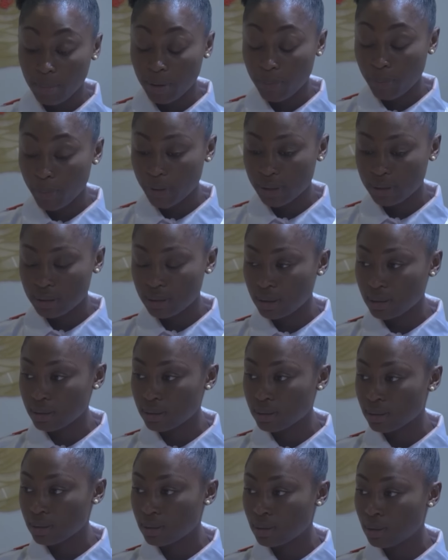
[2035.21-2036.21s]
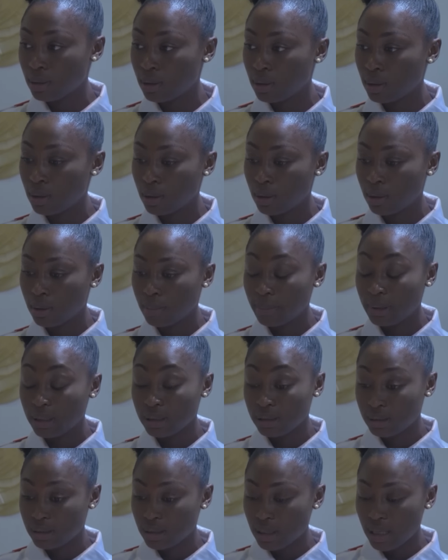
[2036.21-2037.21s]
My princess,
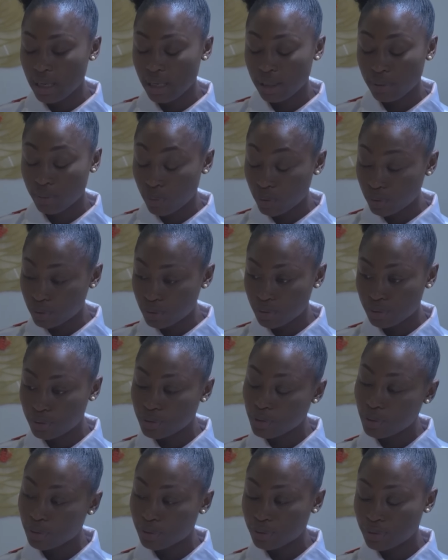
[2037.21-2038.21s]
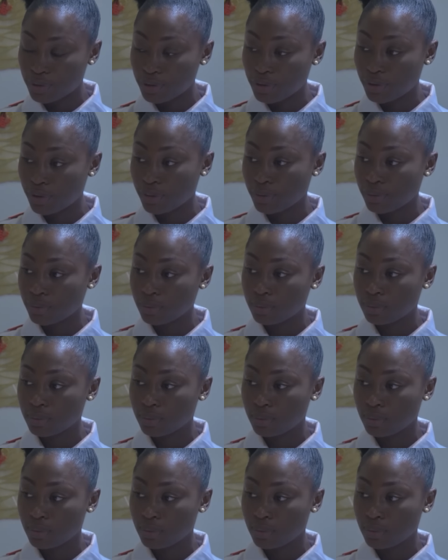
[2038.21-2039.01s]
please, I want to talk to you.